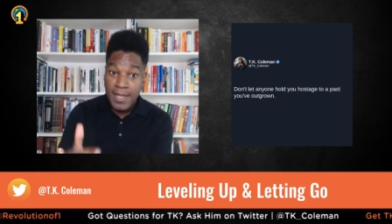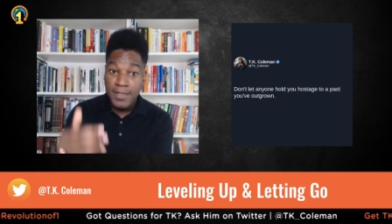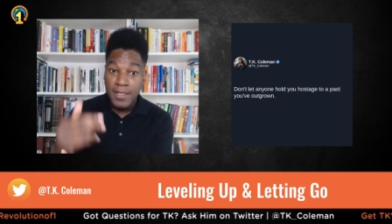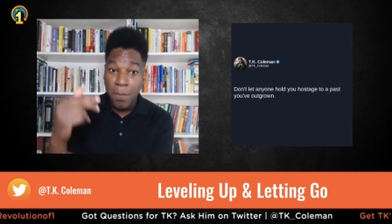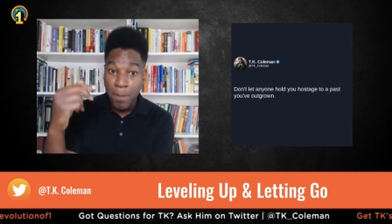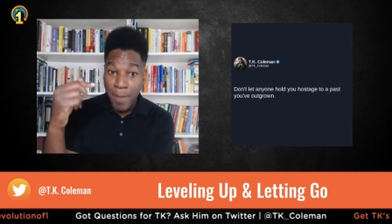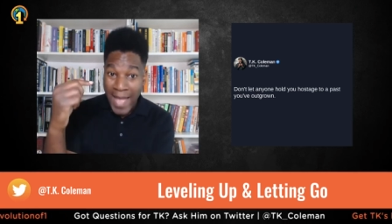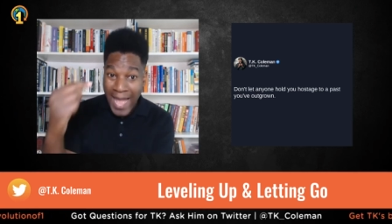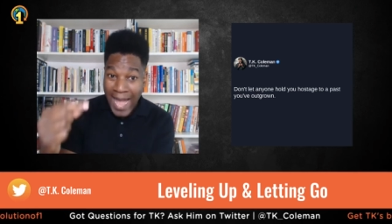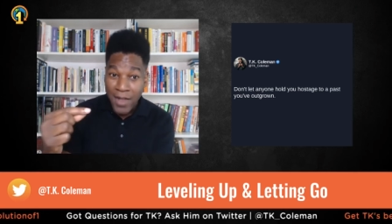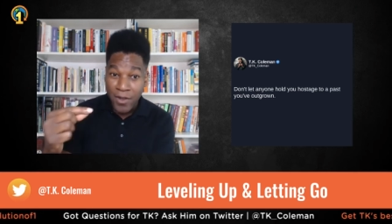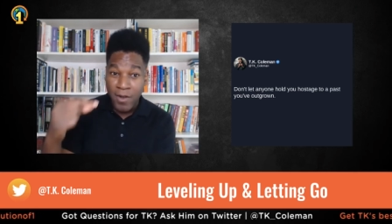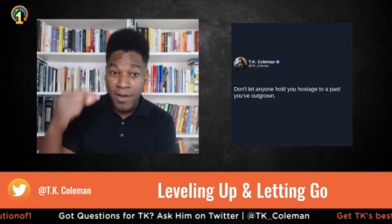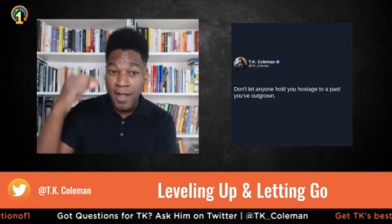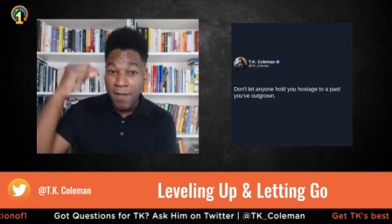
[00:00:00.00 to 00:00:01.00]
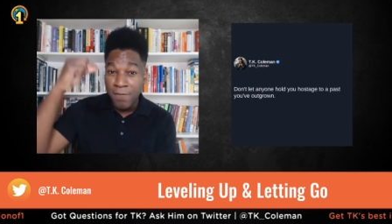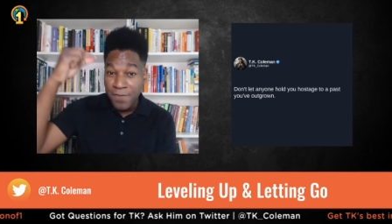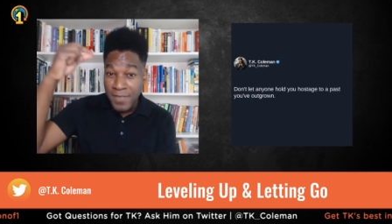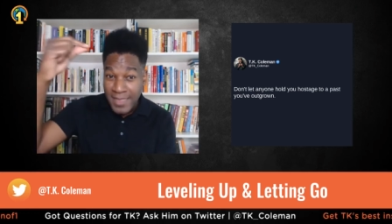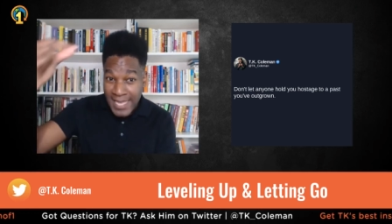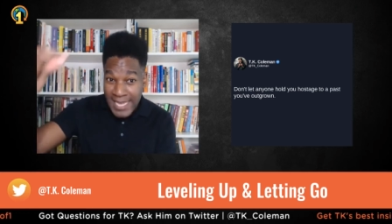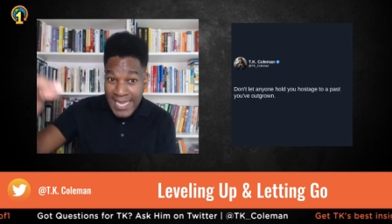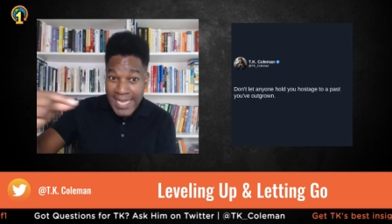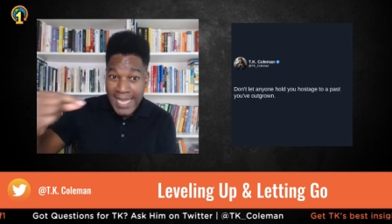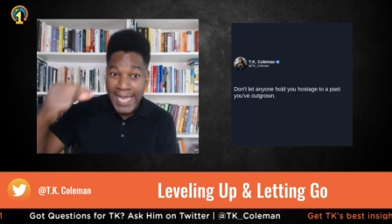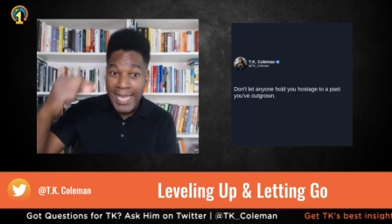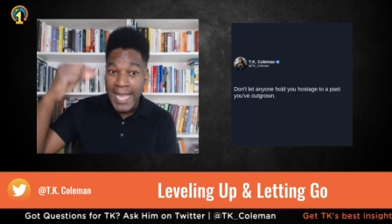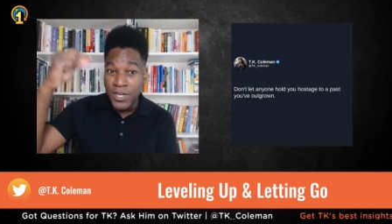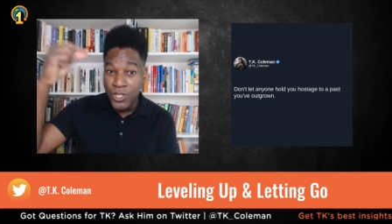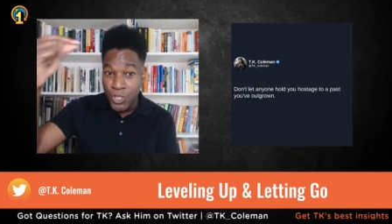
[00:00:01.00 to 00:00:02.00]
the pattern of
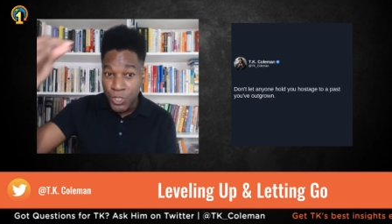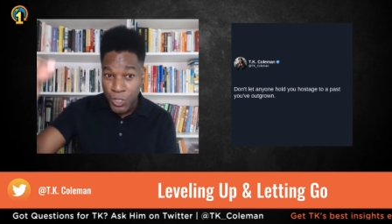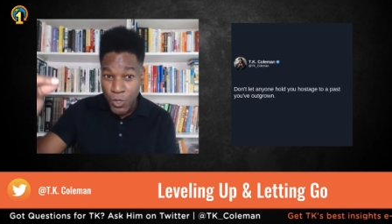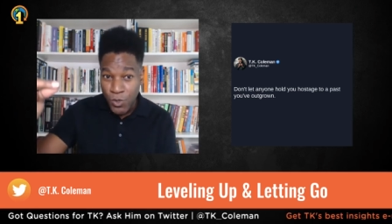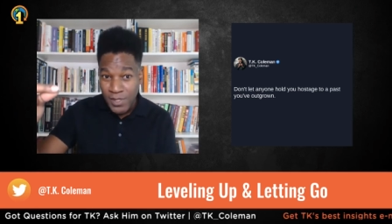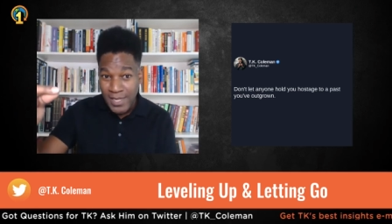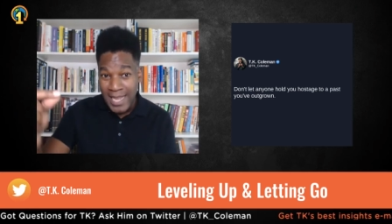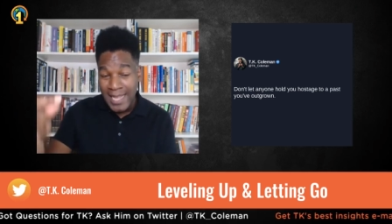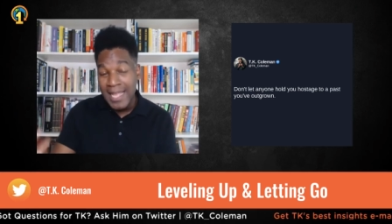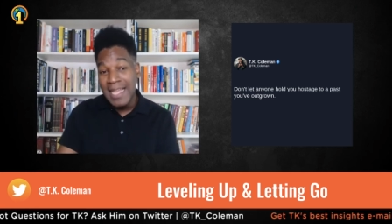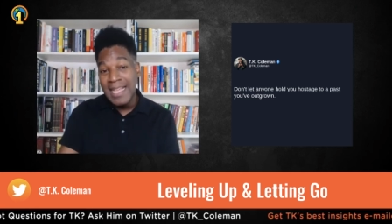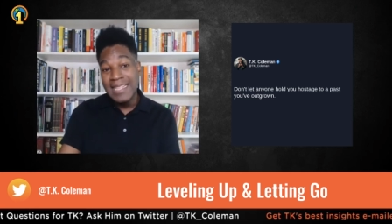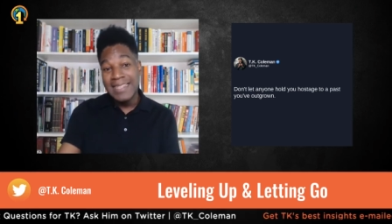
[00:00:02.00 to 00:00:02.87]
thinking and choosing